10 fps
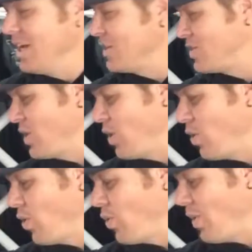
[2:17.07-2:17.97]

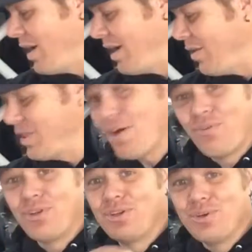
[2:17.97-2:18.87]
So uh, without
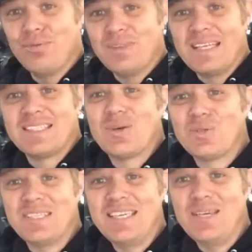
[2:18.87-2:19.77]
further ado, let's go
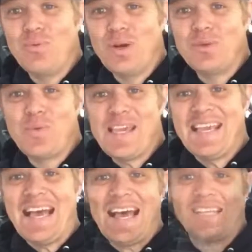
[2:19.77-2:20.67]
see what we
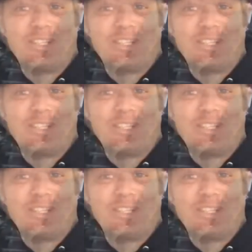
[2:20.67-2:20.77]
got,